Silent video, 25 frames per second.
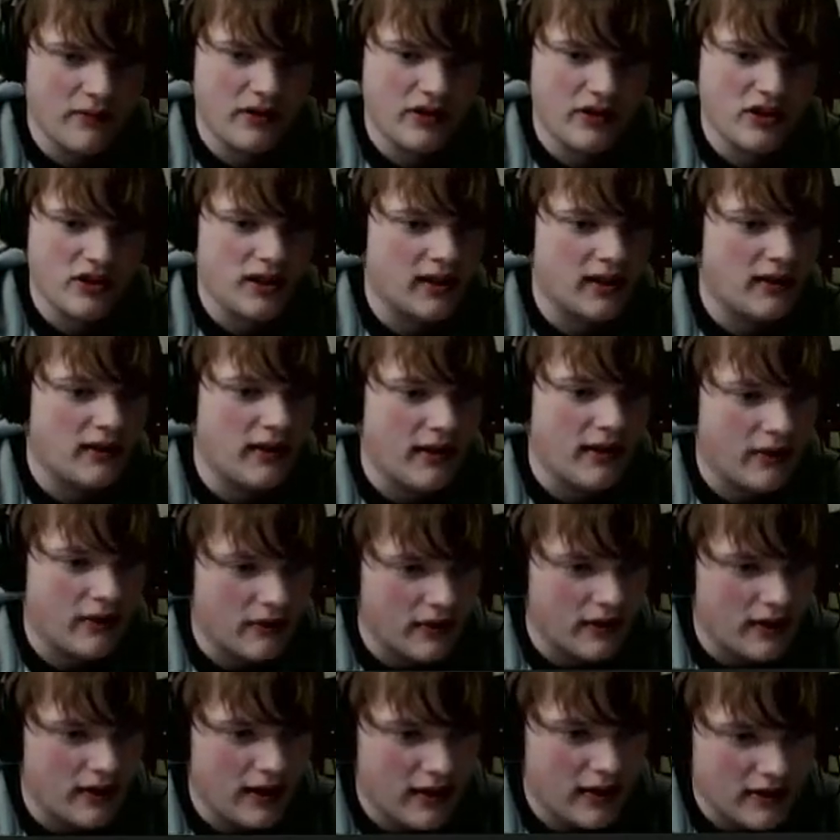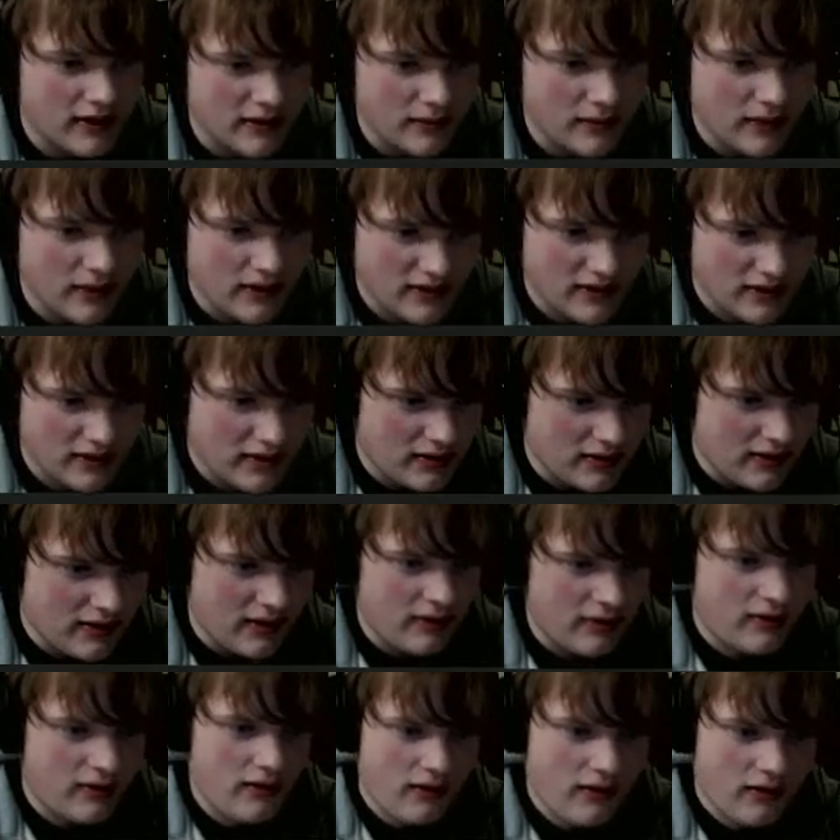up there, check it out, and see what else is here
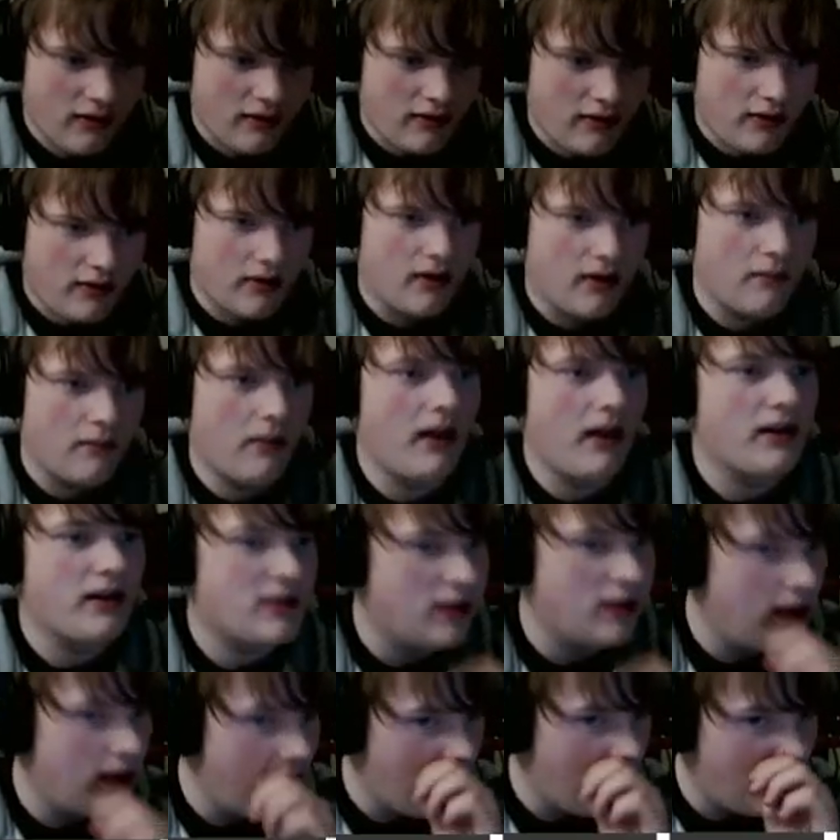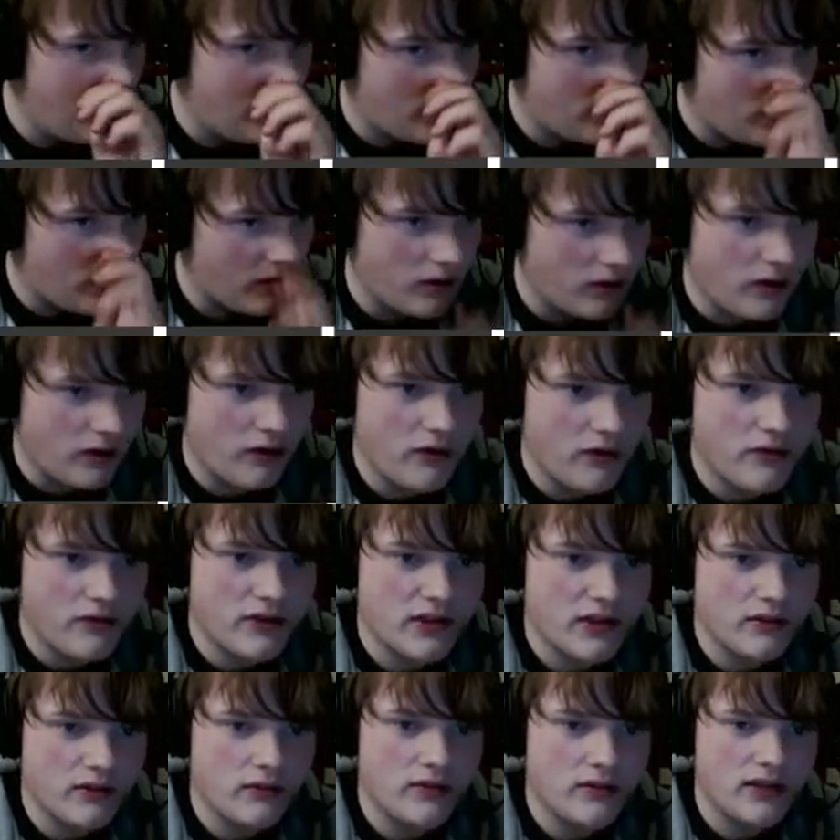now. Box. There are old
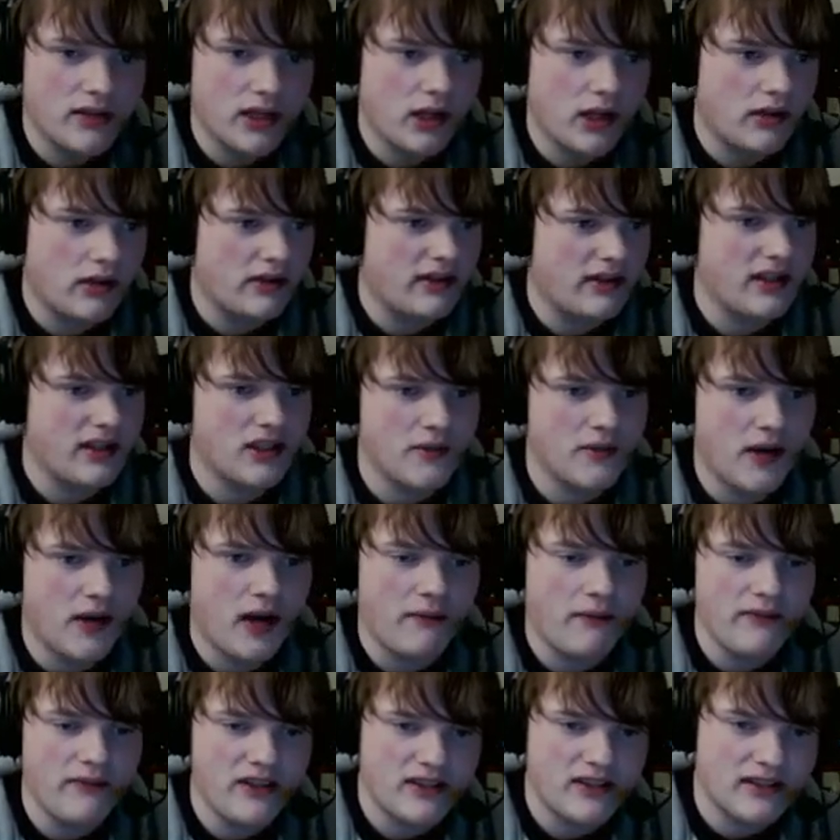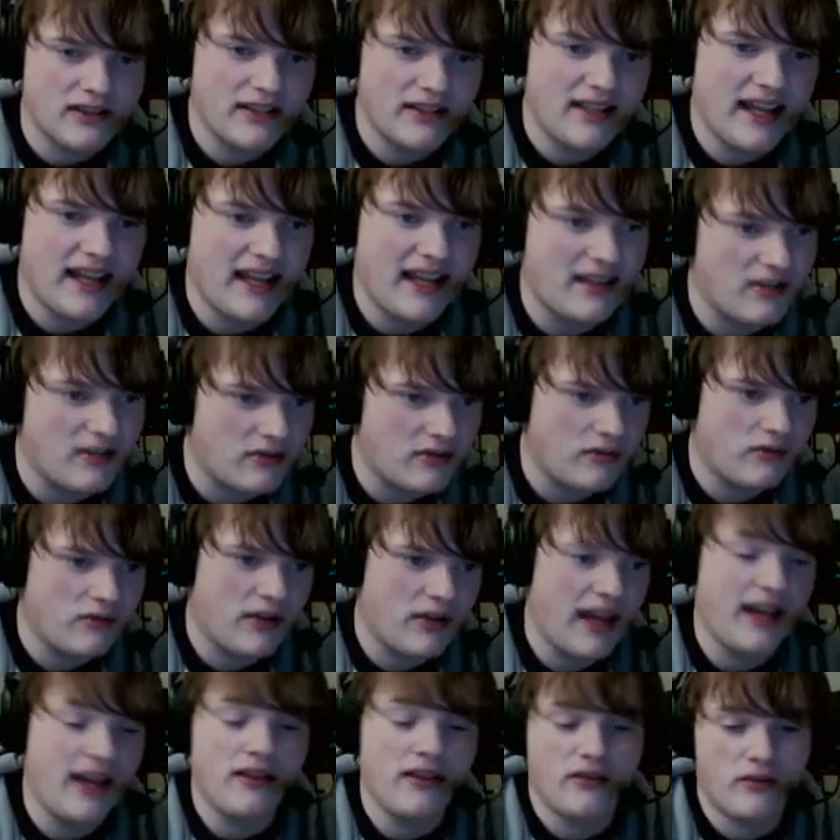clothes, tools, and other things we obviously
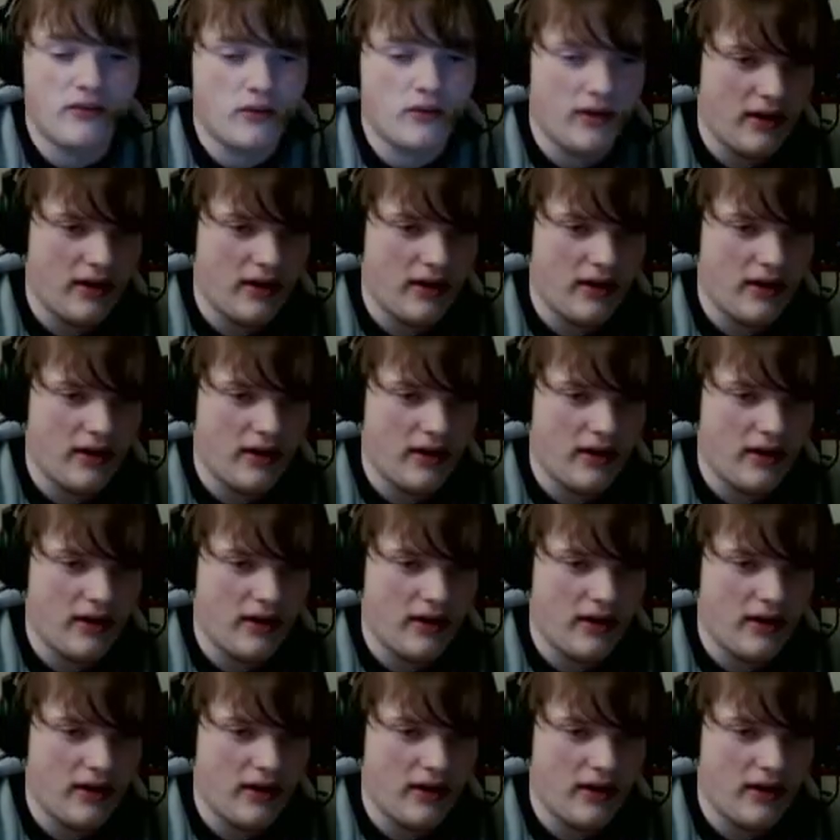hadn't